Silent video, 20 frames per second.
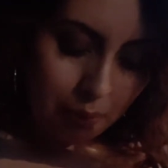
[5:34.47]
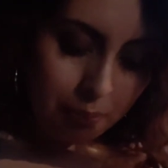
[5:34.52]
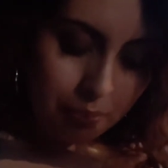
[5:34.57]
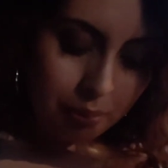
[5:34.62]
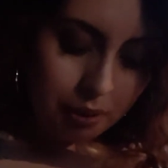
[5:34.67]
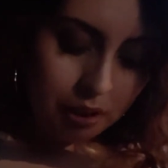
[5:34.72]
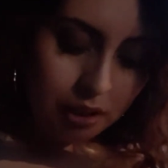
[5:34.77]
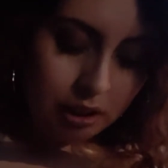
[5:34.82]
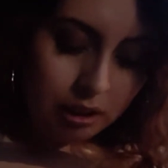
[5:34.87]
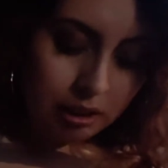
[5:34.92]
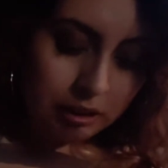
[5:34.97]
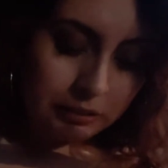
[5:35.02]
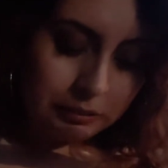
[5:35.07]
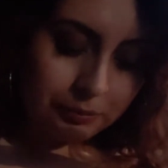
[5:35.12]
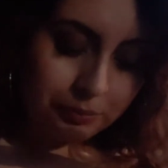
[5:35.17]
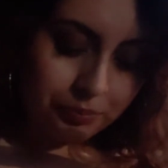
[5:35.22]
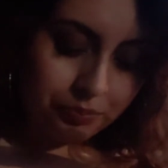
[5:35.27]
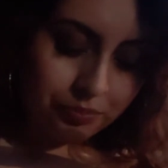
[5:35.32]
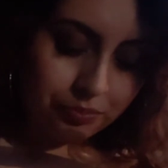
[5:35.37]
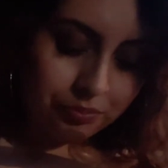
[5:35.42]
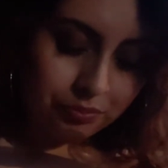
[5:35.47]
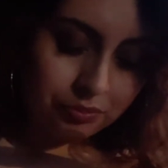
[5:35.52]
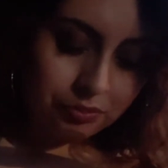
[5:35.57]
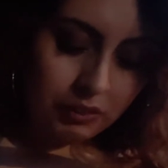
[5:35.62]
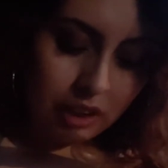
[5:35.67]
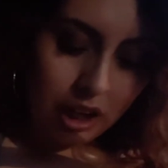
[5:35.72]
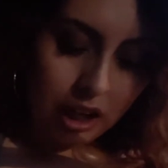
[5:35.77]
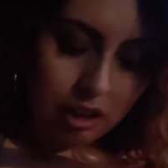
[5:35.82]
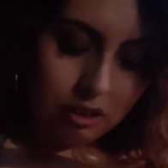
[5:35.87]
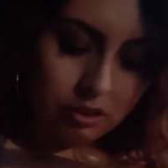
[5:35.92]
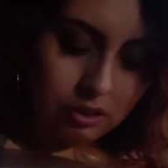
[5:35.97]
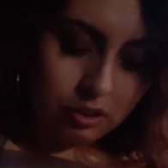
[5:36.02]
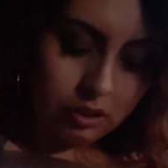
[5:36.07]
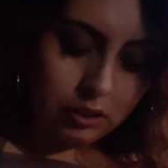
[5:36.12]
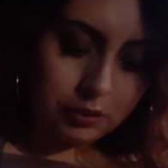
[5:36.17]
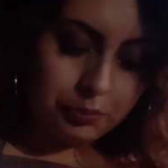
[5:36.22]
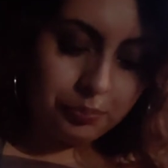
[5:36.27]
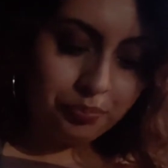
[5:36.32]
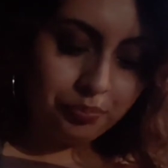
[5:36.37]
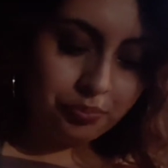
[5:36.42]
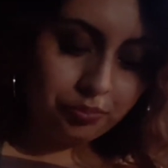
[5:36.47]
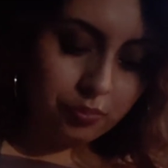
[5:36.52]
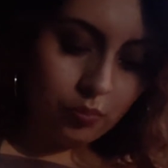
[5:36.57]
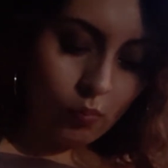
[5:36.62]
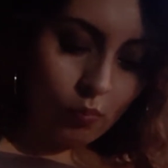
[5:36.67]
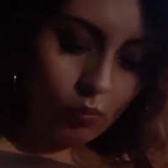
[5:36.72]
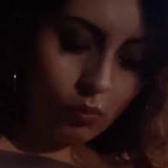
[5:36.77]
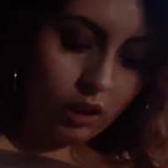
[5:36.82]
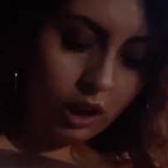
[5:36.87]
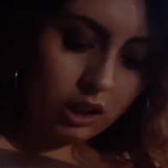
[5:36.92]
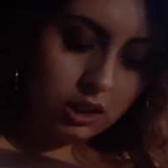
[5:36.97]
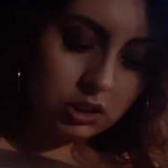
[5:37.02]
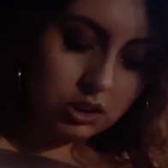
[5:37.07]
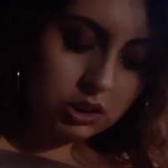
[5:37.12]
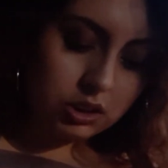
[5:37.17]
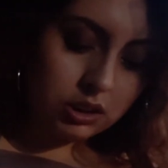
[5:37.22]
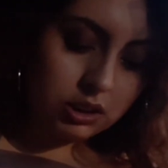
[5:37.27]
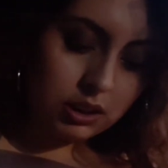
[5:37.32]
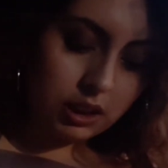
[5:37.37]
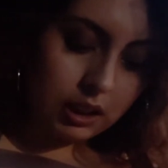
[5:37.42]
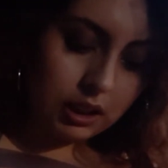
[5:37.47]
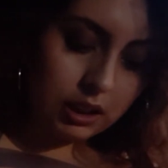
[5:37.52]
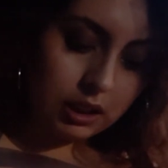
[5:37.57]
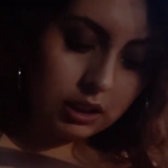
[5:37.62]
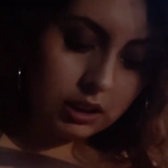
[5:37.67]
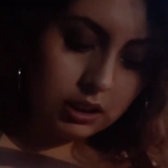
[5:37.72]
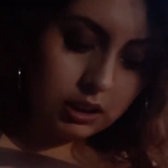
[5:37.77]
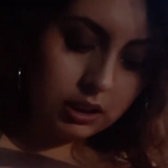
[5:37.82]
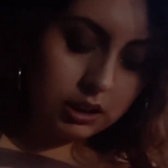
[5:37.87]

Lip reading: but I don't know. It's just like,